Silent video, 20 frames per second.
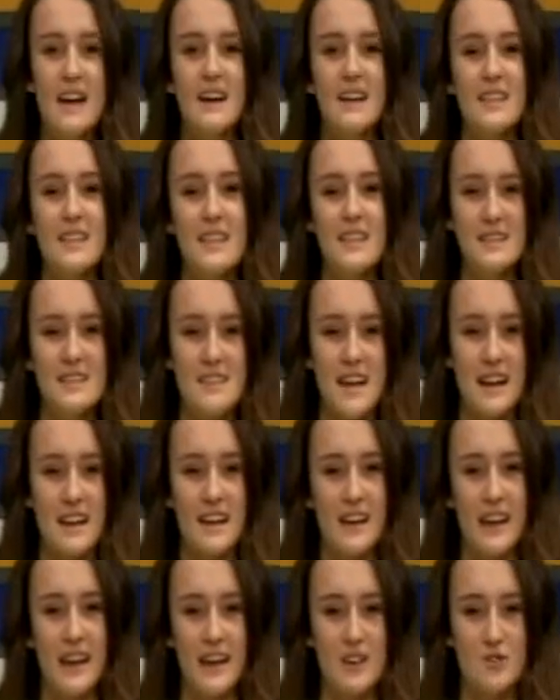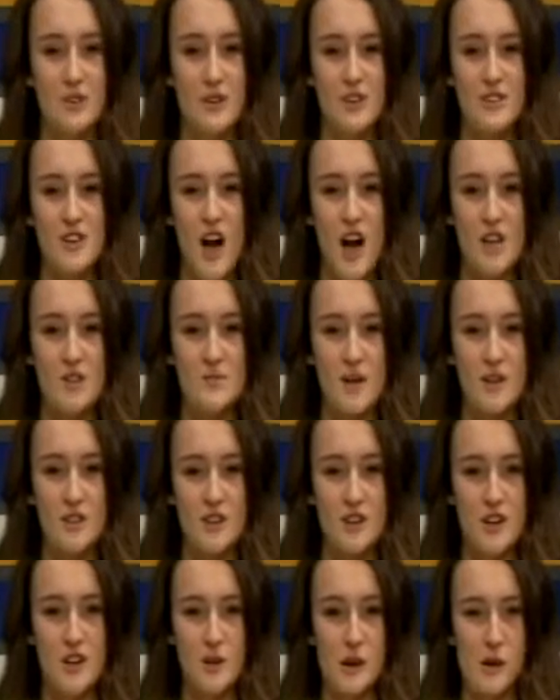The second annual dodgeball
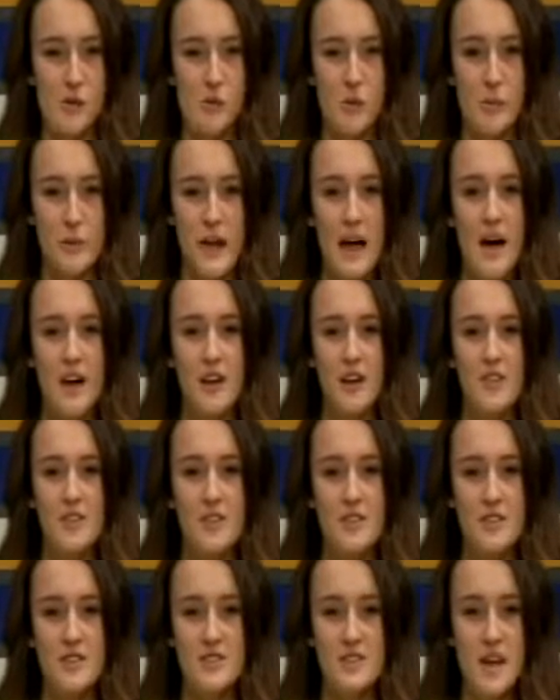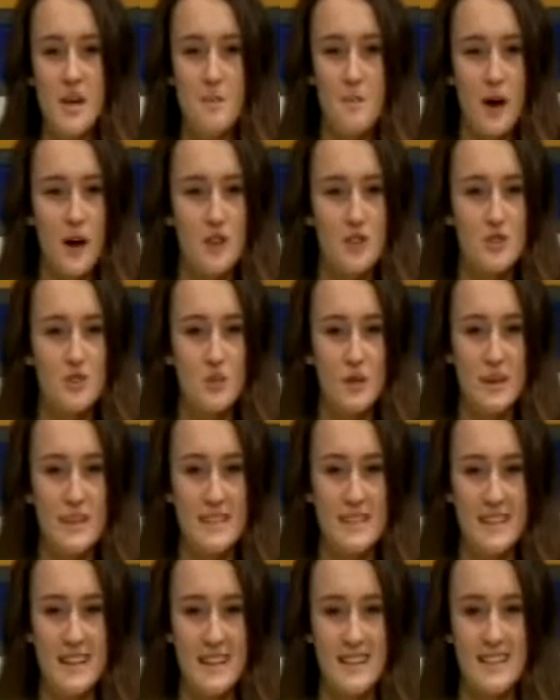tournament will be held on Thursday, March
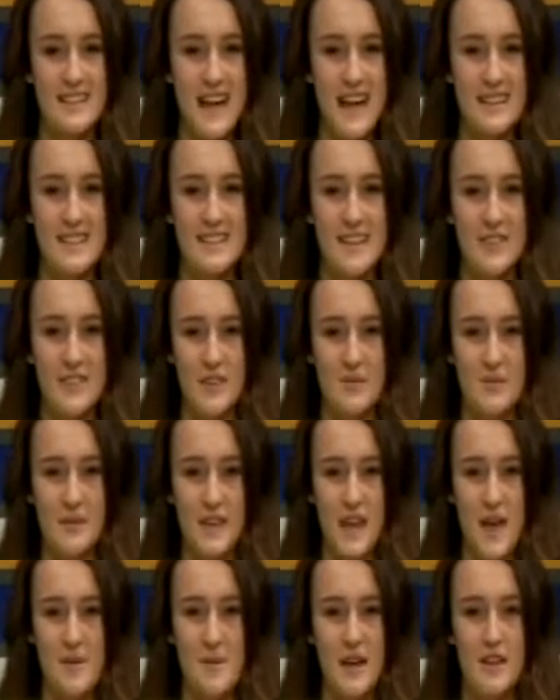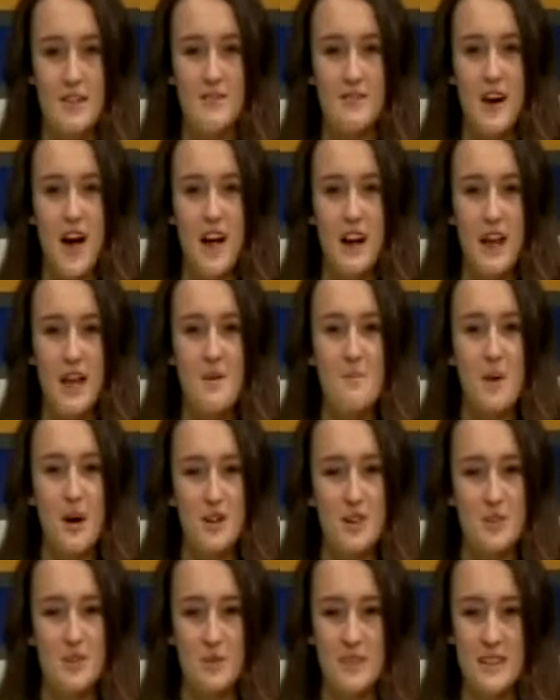26th at 7 p.m. and Friday,
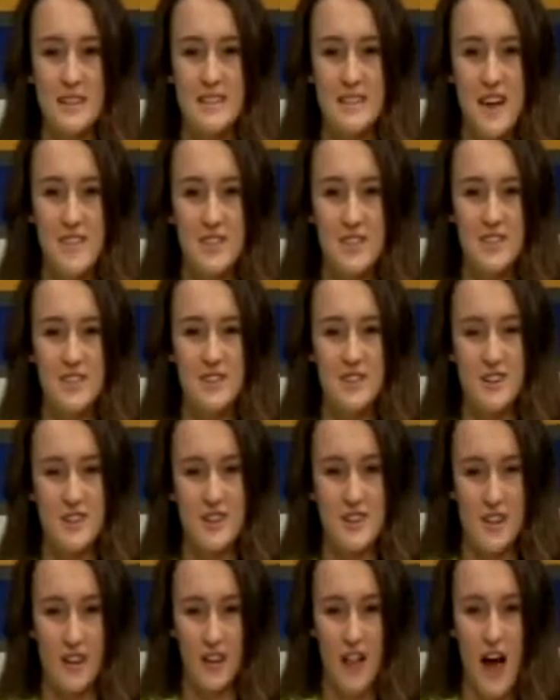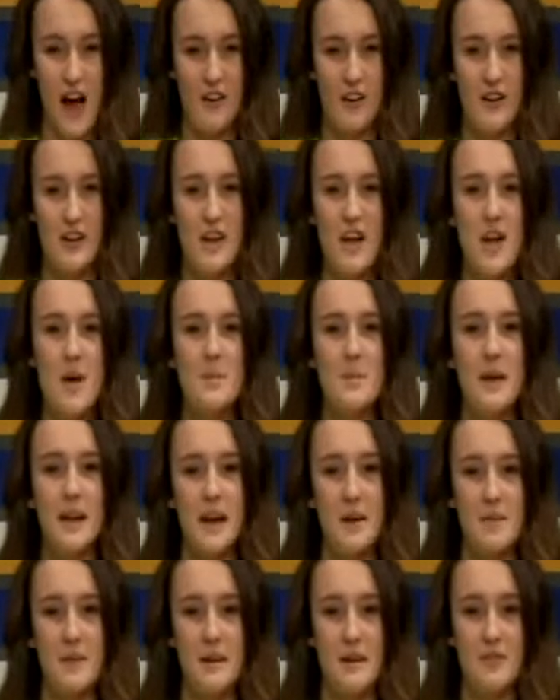March 27th during Eagle Hour. Pick
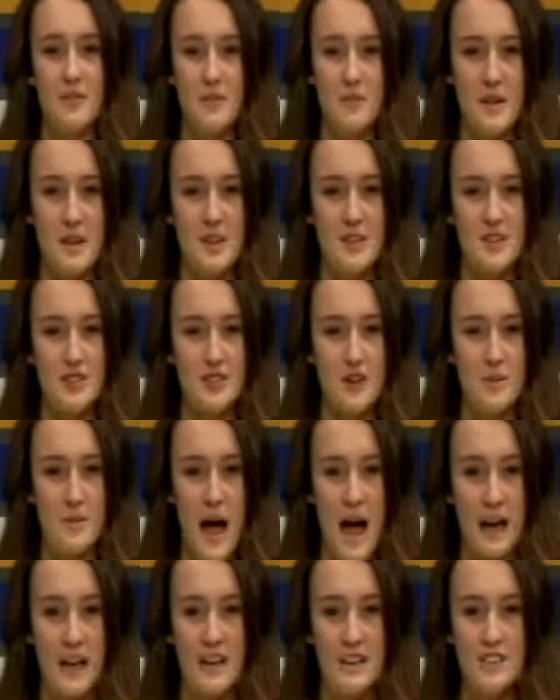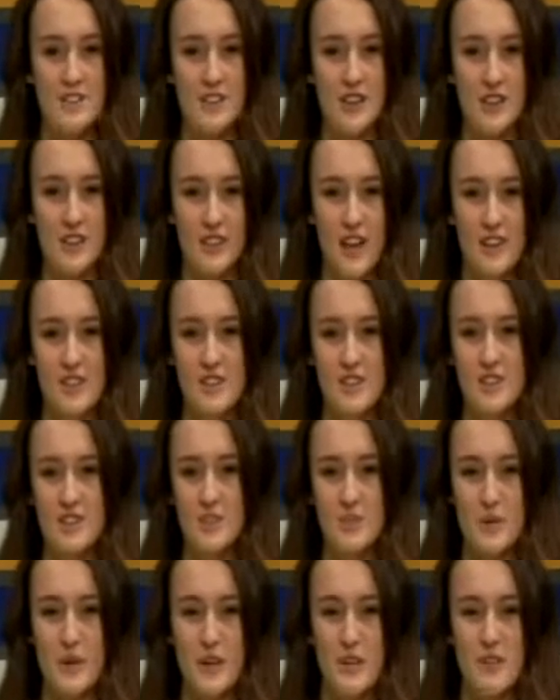up an informational packet during lunch
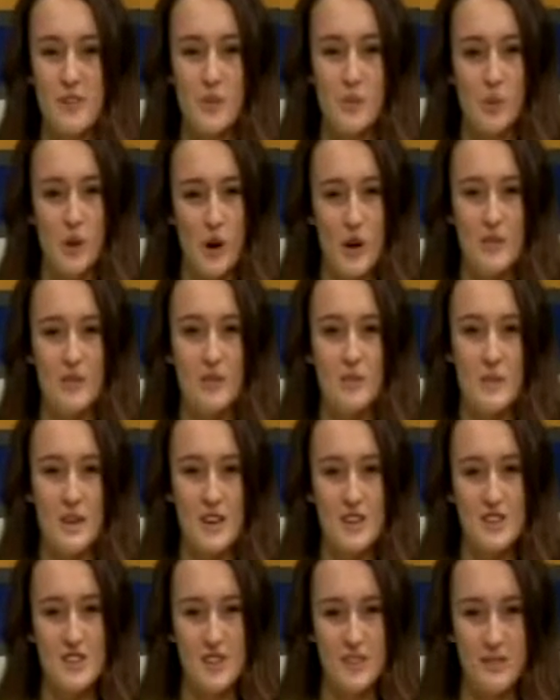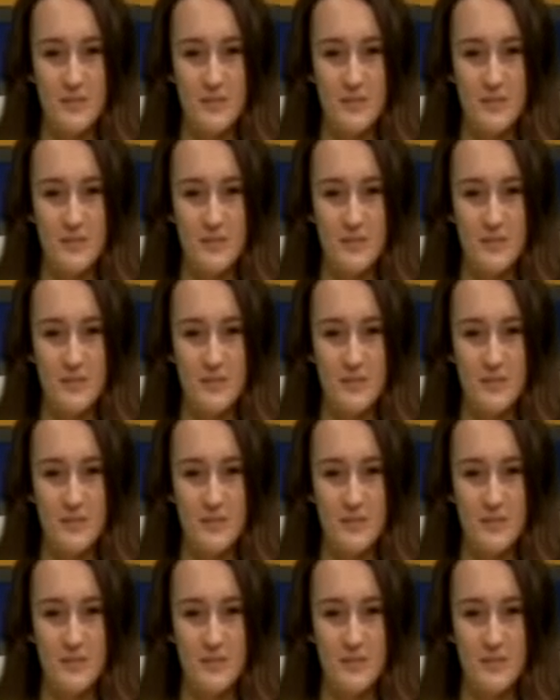this week for more information.